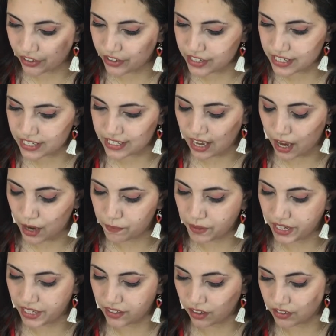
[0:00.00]
is
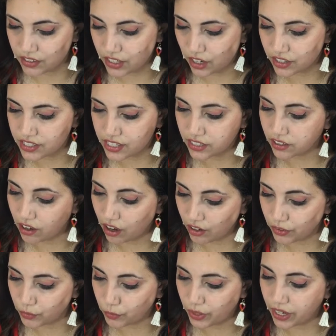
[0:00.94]
handmade non-toxic
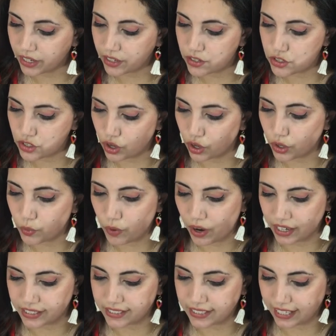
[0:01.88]
cotton wick soy
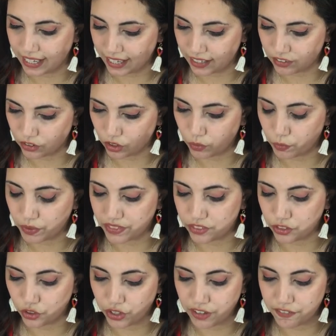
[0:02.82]
wax candle with
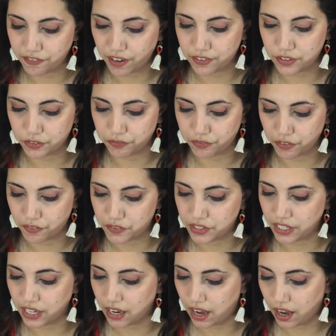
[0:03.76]
35 to
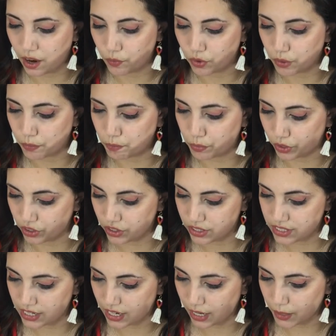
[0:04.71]
50 hour
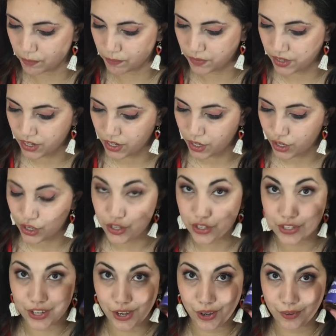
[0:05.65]
burn time.
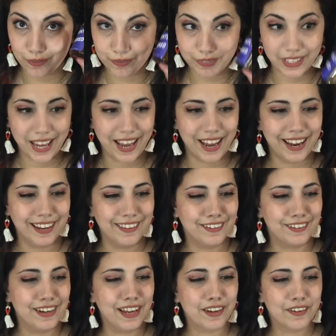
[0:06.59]
So yeah, and
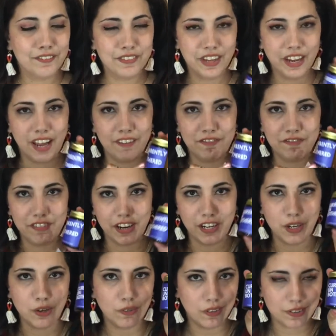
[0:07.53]
they're like, they have
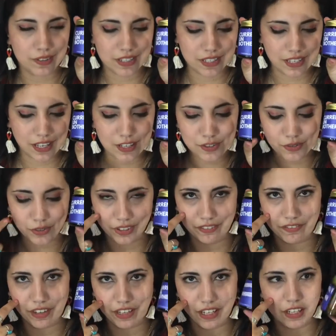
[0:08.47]
funny quotes. That's
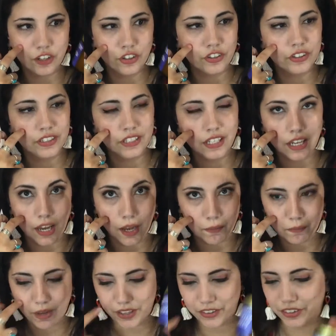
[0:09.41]
really funny. Currently
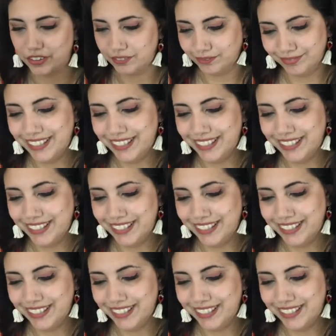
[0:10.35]
unbothered.